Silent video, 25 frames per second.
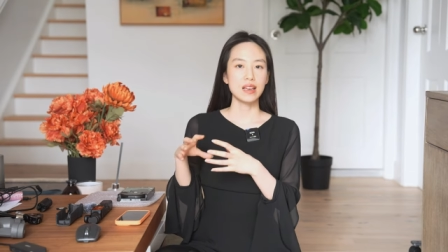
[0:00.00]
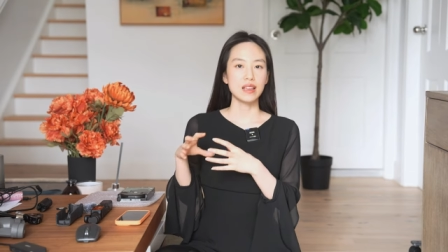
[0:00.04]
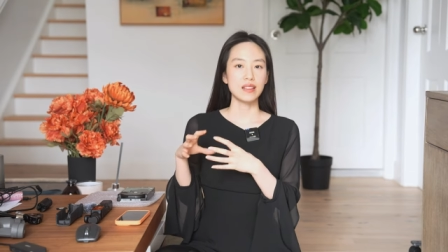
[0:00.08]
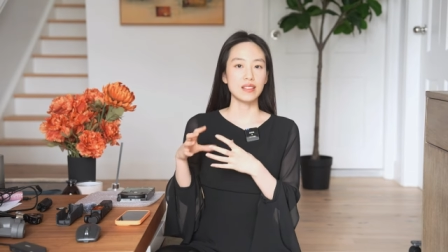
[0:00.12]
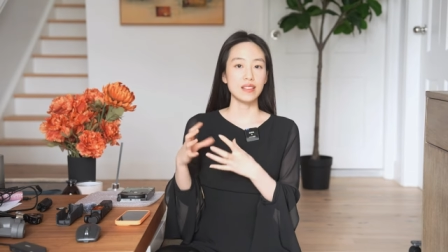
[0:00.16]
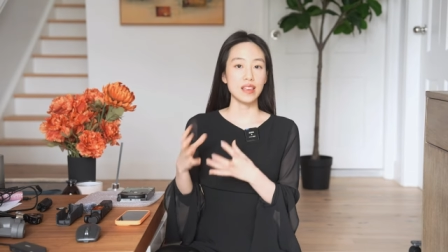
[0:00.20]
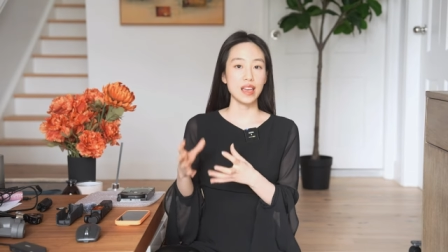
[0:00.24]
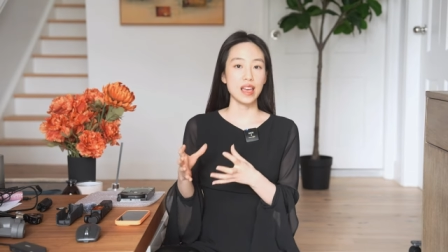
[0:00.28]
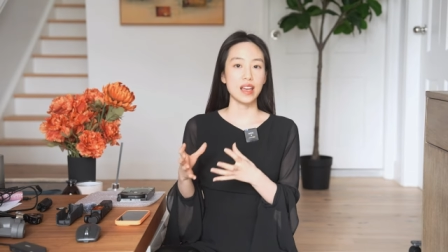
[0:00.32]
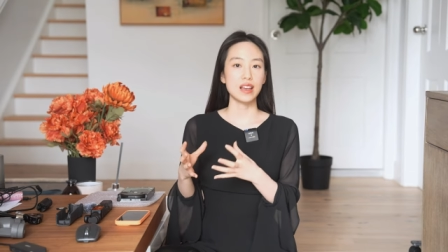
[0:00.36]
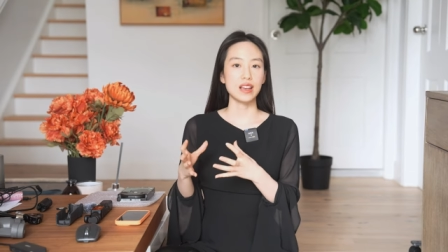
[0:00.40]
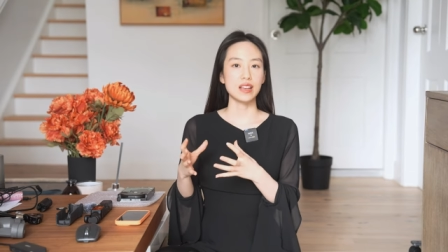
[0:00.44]

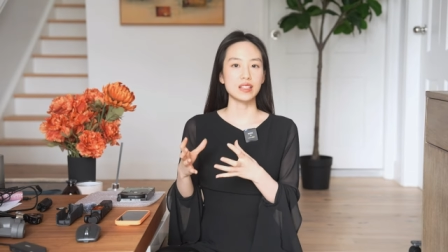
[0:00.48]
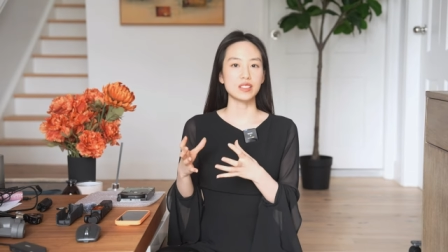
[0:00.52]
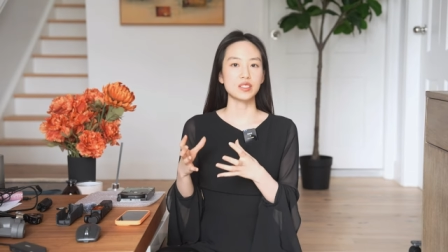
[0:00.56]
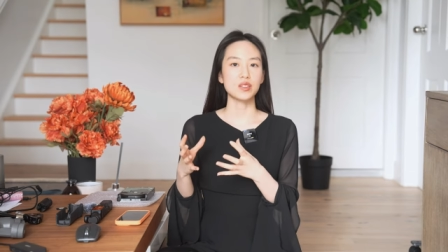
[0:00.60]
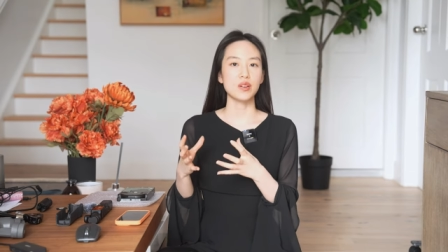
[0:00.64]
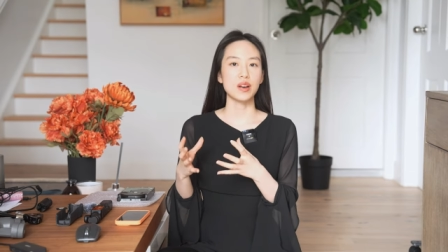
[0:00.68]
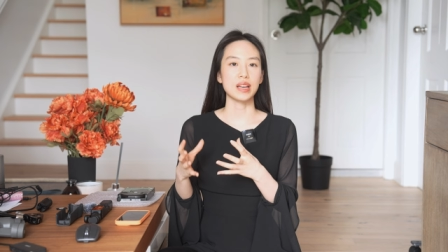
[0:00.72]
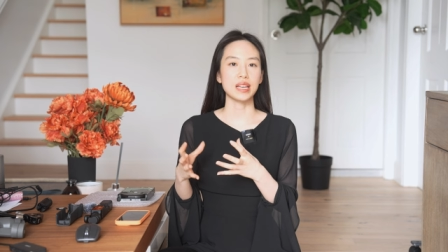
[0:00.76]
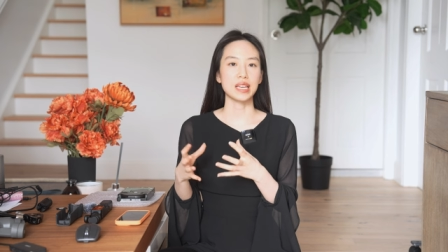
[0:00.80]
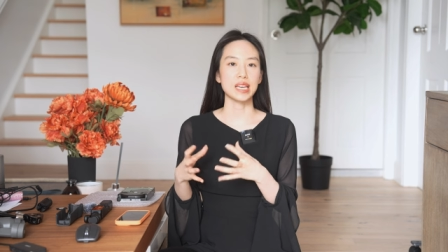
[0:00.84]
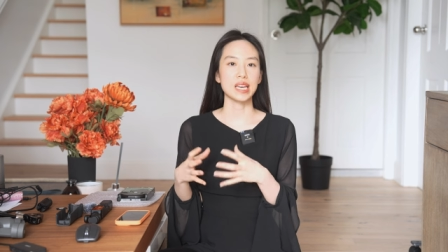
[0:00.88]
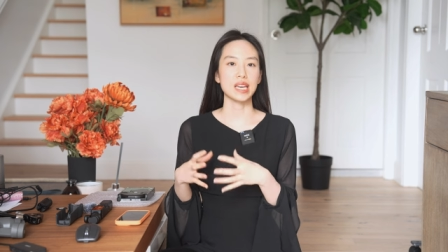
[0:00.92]
there
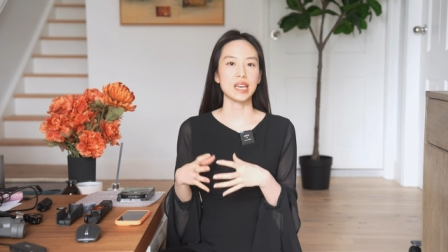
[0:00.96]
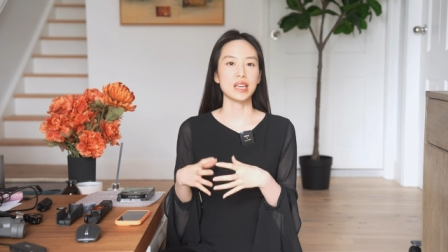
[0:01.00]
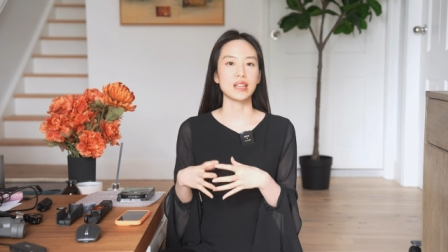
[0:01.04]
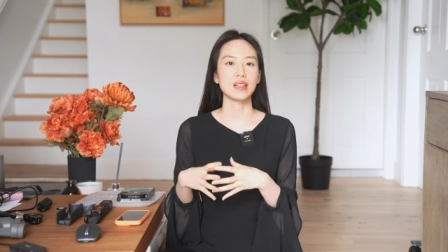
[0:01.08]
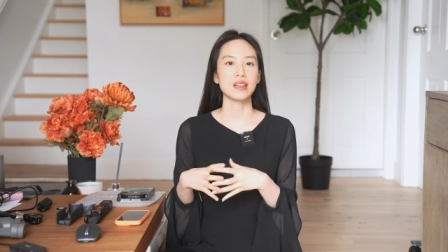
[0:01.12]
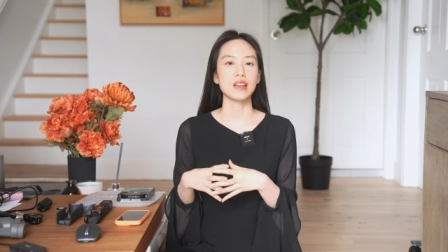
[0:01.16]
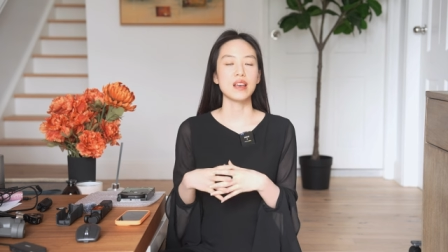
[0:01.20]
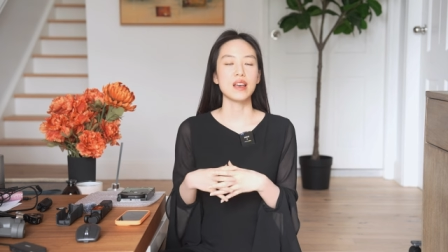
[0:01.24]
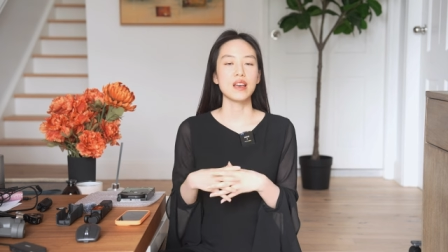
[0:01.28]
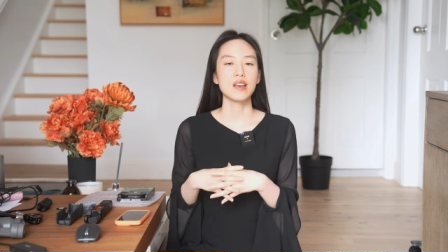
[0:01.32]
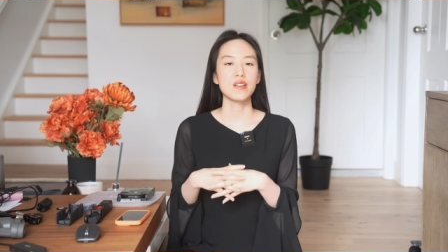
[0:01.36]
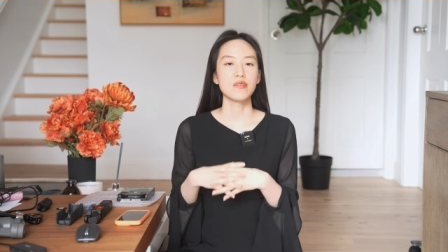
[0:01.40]
so I
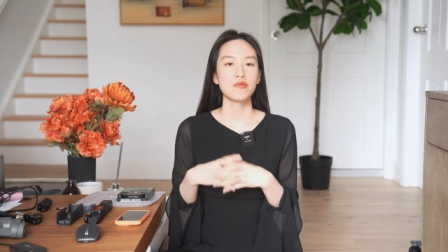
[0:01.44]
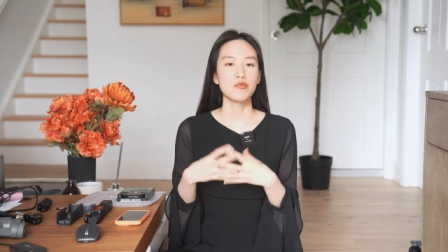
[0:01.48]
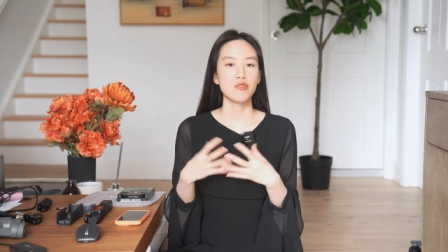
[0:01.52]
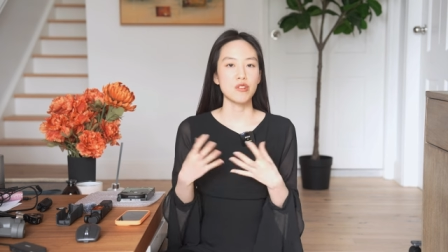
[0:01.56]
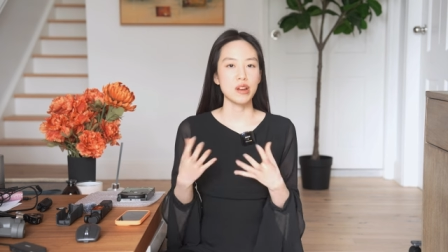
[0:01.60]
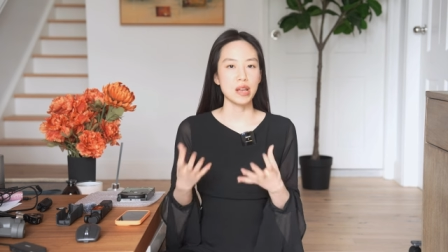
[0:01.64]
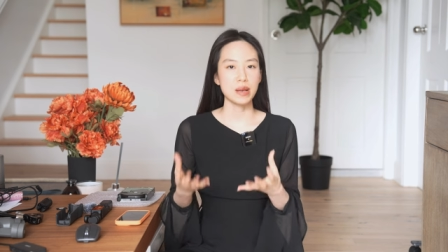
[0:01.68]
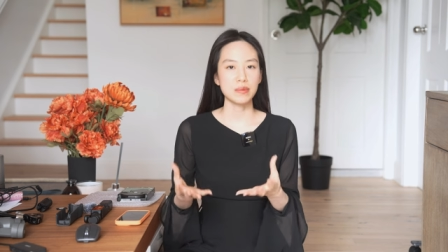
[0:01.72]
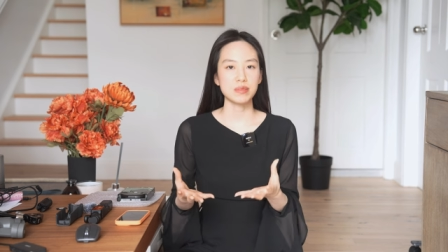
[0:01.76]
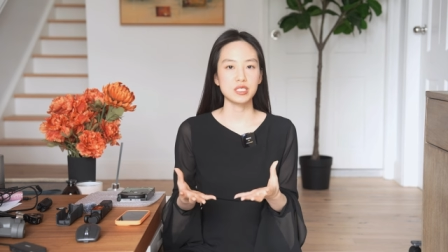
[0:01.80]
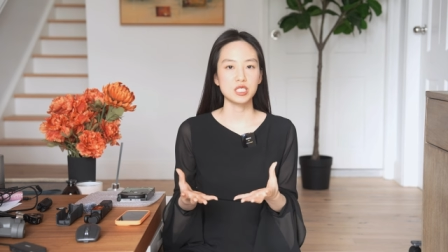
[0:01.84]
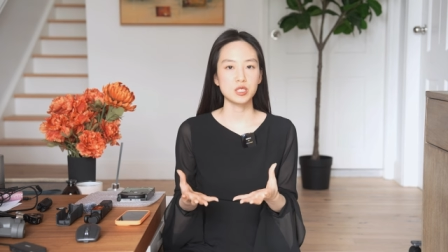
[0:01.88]
can
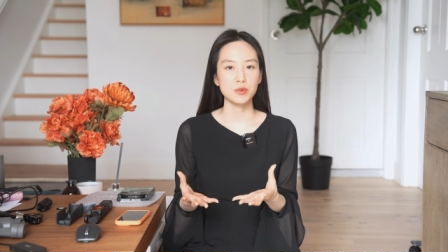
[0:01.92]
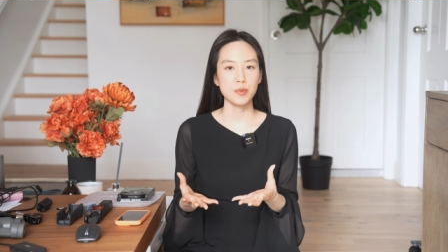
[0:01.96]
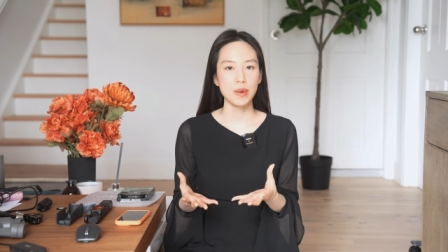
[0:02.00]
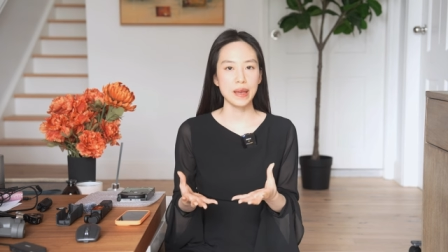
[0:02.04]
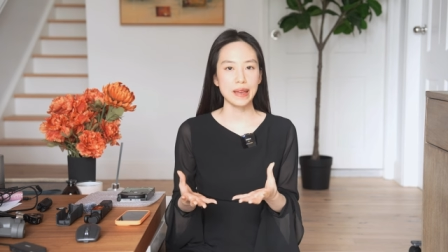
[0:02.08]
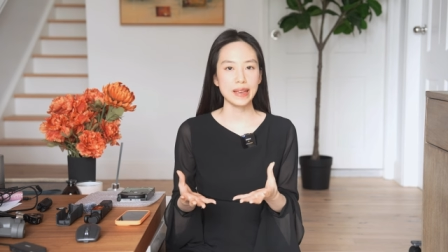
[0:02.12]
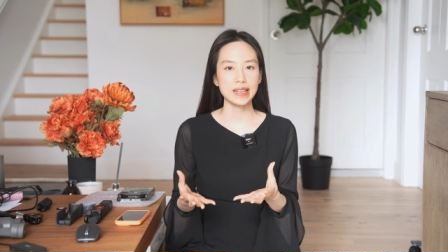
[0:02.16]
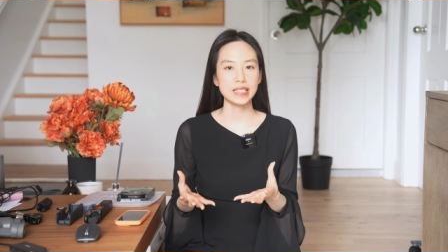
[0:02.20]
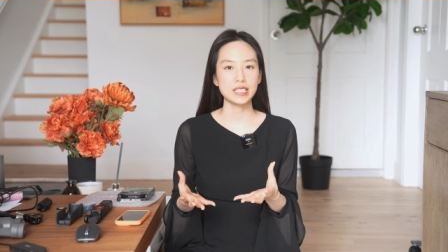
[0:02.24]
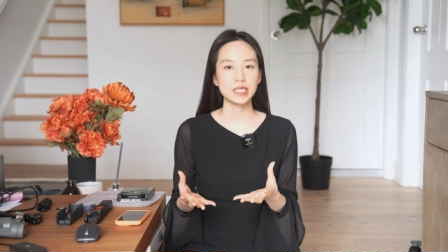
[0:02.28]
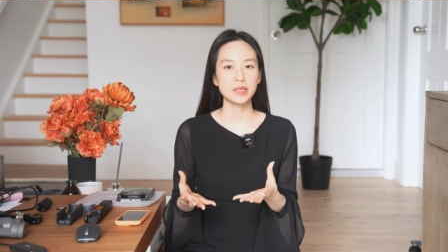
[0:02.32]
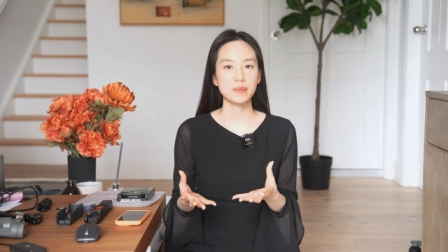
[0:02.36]
free up
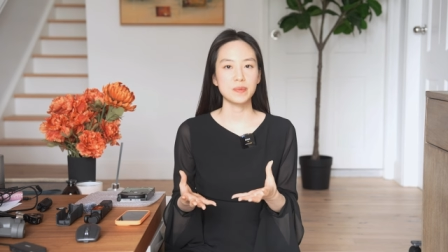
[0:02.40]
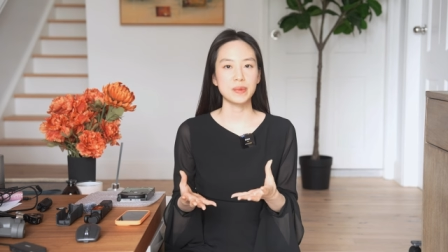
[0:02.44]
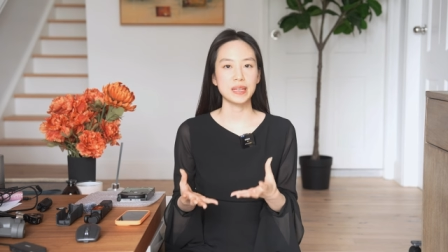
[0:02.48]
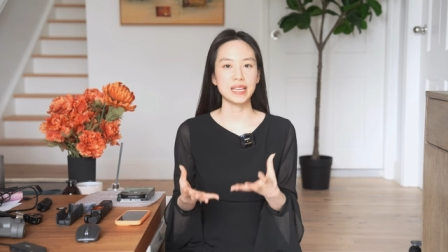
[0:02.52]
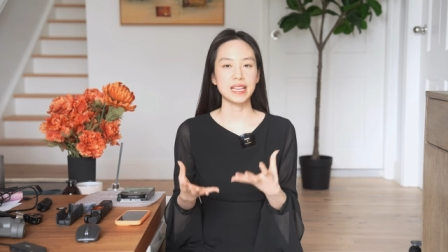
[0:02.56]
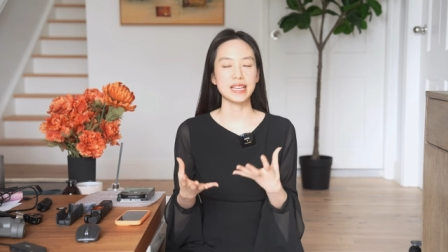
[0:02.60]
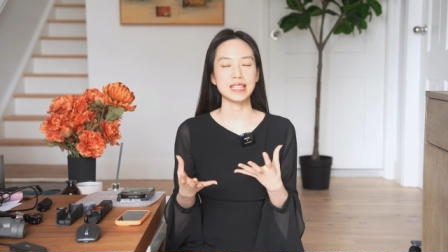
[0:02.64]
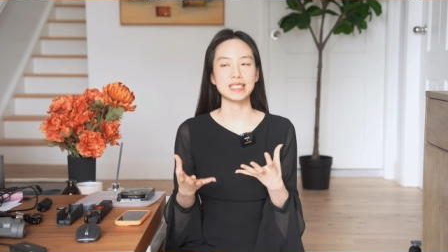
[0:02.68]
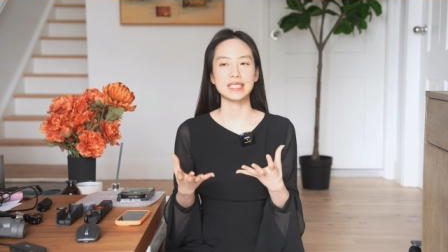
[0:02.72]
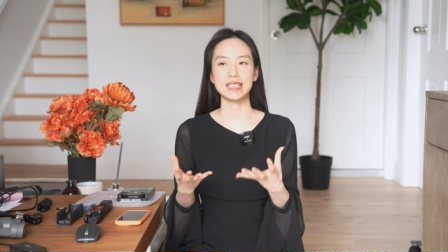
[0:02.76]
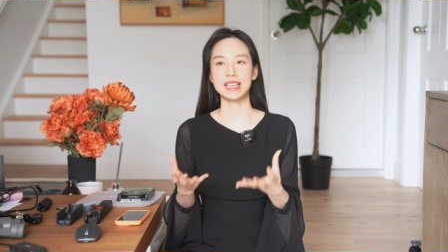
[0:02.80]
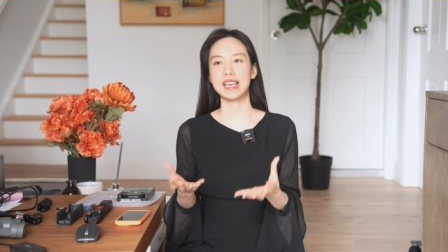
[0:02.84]
space
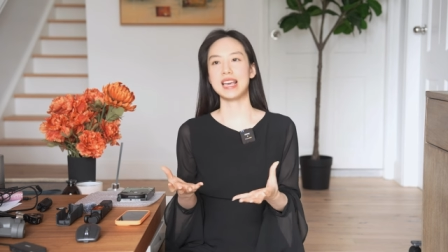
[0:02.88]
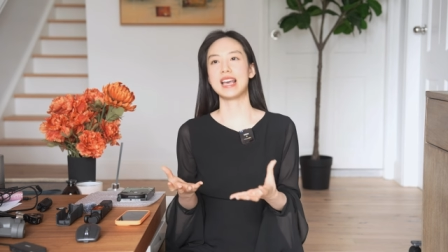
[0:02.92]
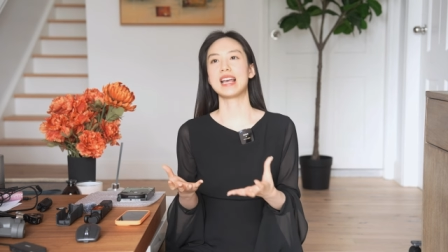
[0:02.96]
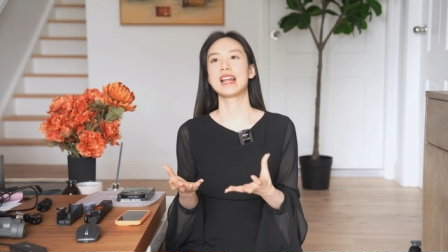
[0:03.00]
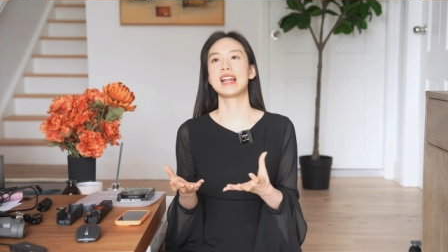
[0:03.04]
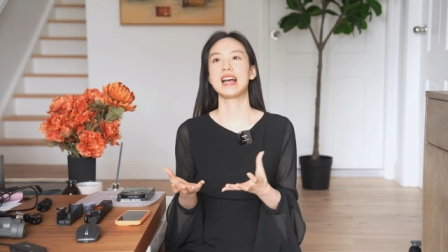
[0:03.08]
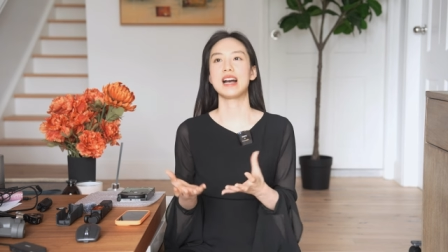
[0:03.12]
because again,